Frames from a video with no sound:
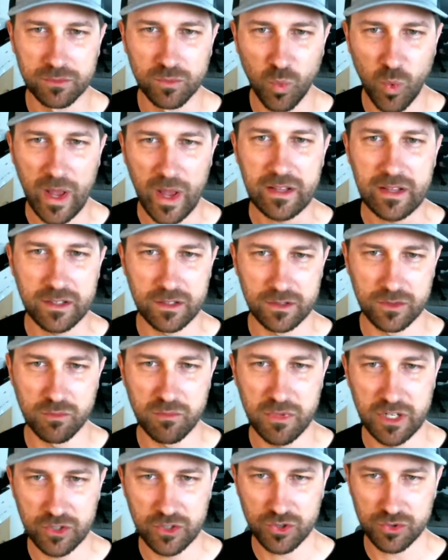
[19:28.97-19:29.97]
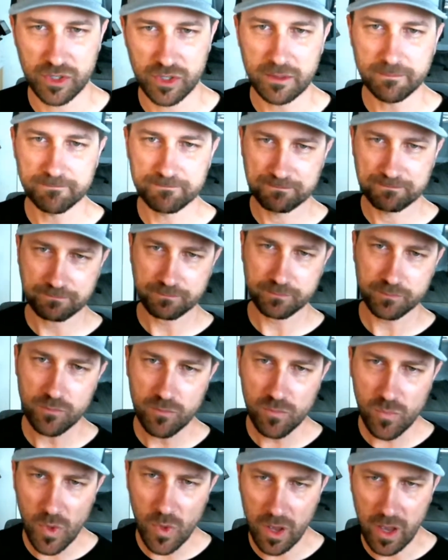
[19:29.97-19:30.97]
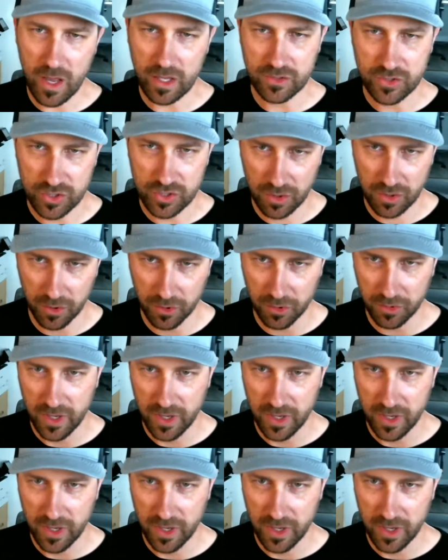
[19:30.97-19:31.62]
way to do ministry. And so,